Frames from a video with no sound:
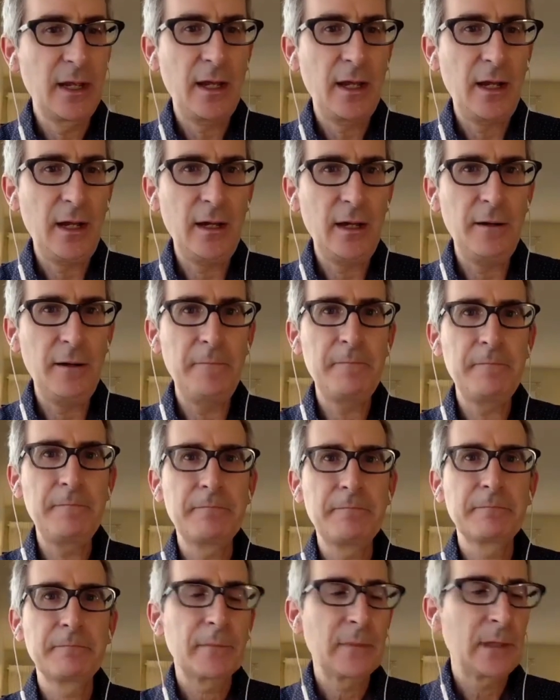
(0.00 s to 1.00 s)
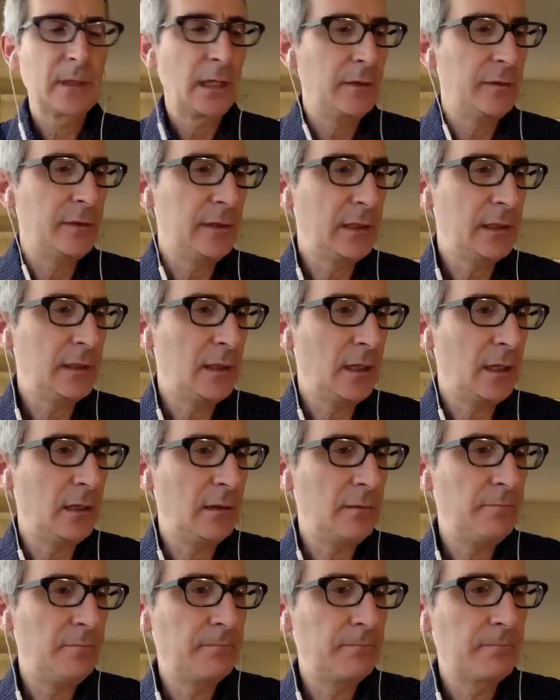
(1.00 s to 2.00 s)
Um, the
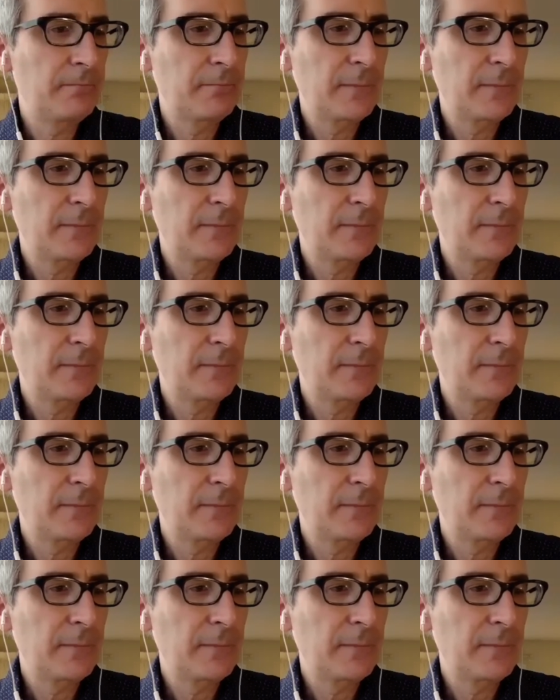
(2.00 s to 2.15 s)
um,